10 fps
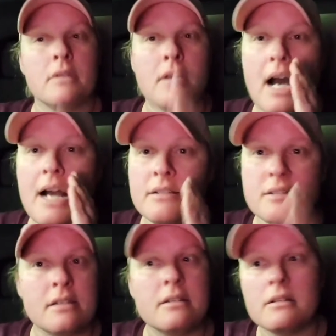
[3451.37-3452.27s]

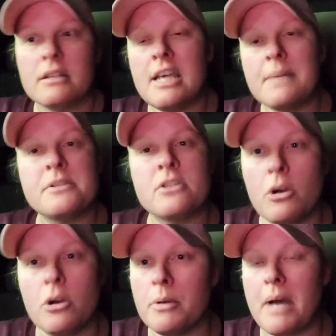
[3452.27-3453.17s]
Guys, keep
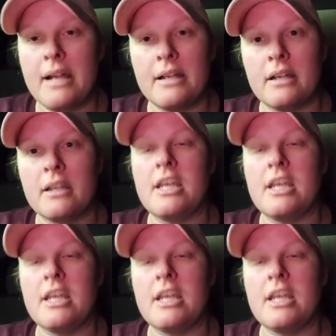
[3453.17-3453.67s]
so reminded.